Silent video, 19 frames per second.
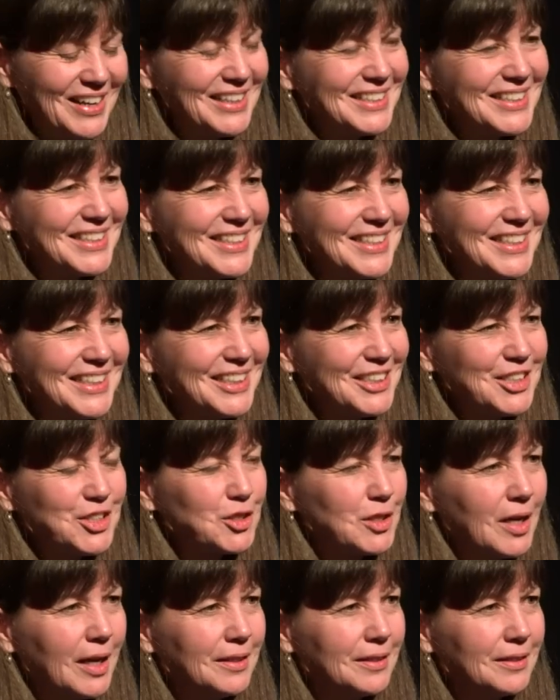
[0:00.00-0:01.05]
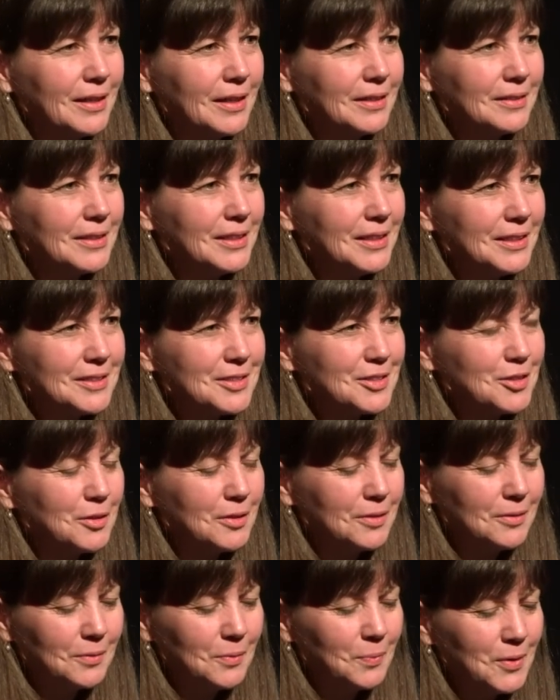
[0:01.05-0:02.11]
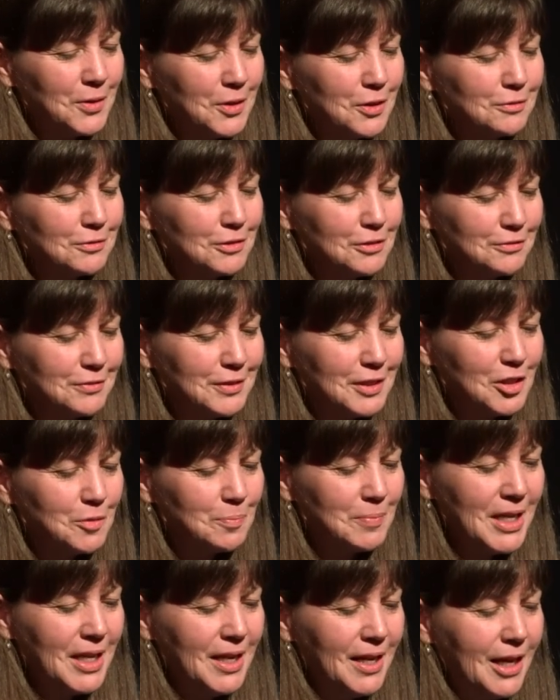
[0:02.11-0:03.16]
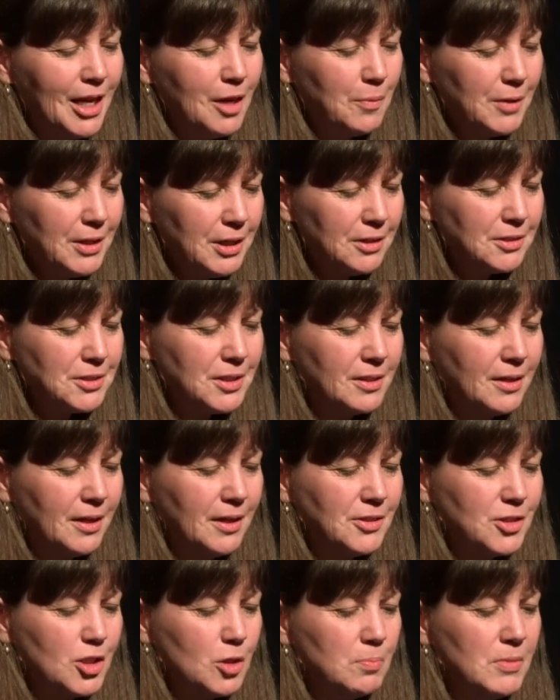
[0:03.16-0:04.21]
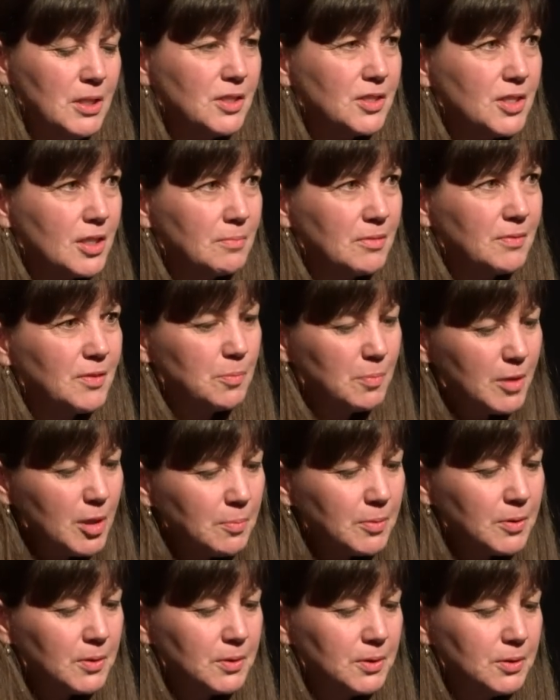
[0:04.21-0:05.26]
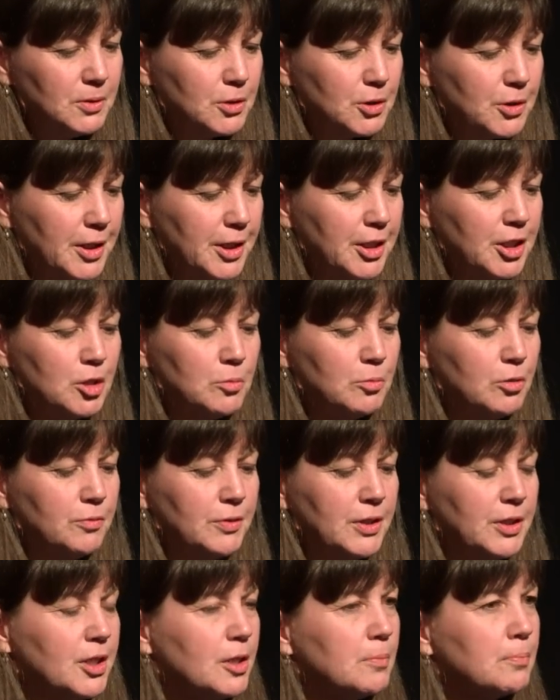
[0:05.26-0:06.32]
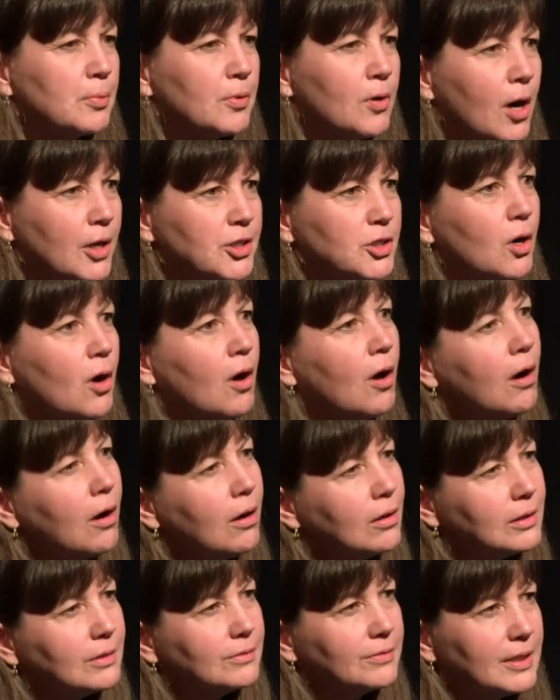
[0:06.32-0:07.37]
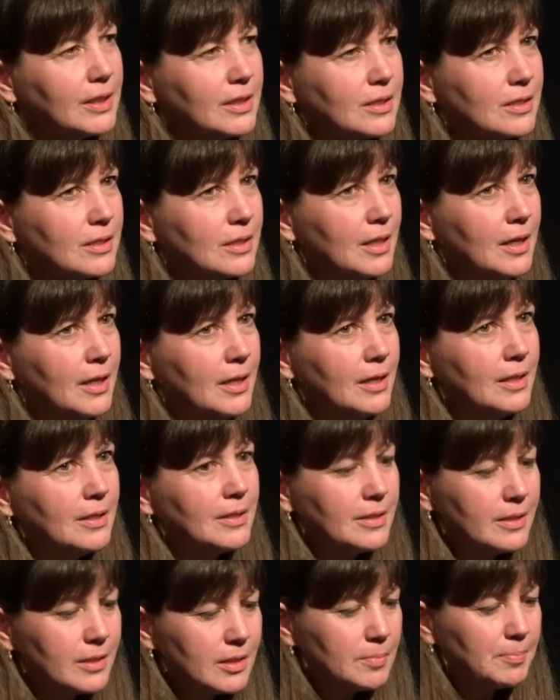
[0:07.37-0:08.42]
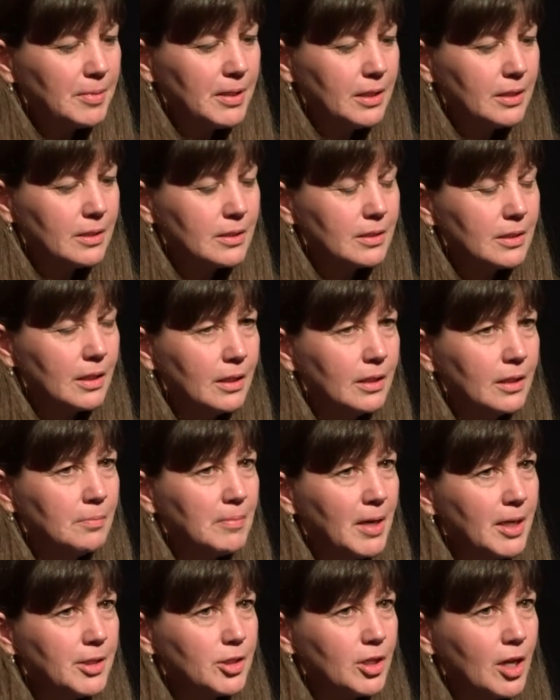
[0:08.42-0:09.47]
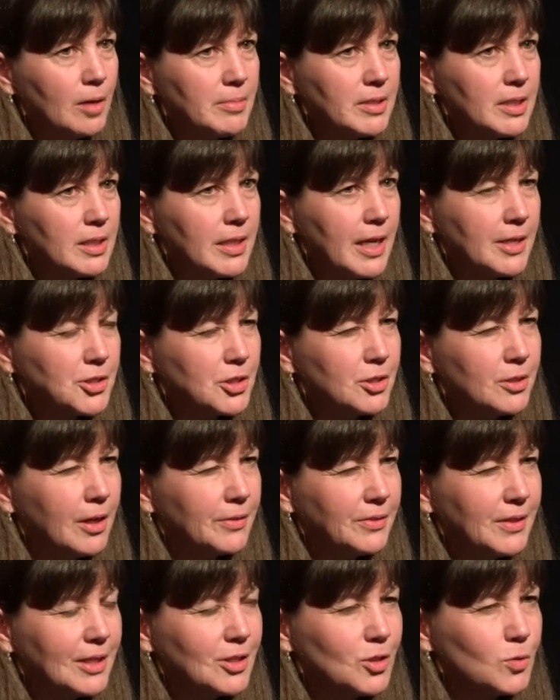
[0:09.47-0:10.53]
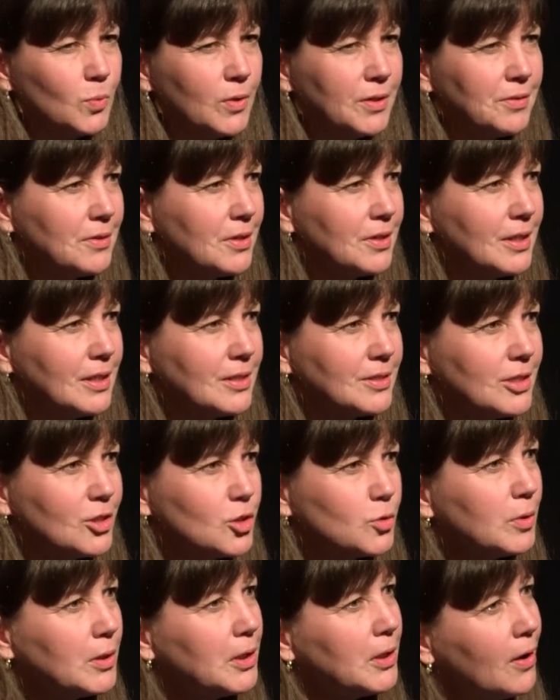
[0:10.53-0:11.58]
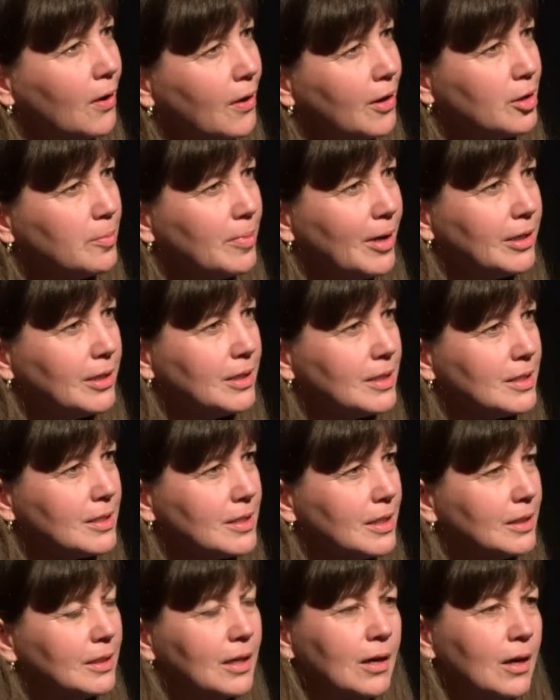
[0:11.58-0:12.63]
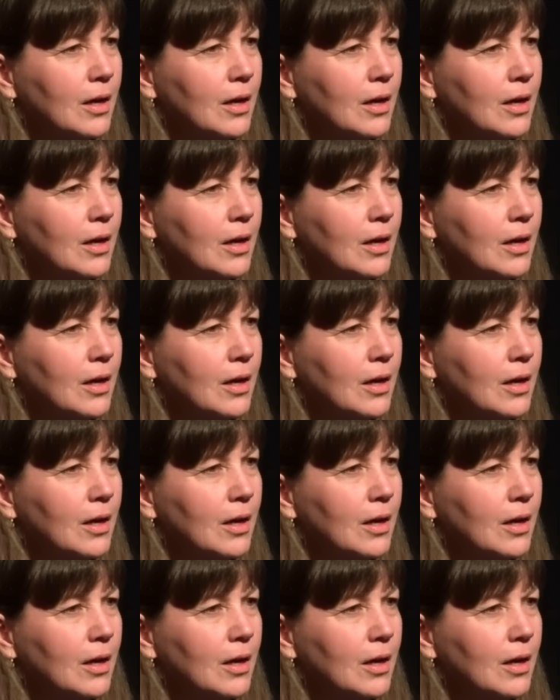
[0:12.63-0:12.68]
I just think it's I, I think it's a, a wonderful film. And we're here tonight to meet some of the people who created a movie that brought all of us to space. And in my job as an astronaut, that's one of the things that's really hard about it is that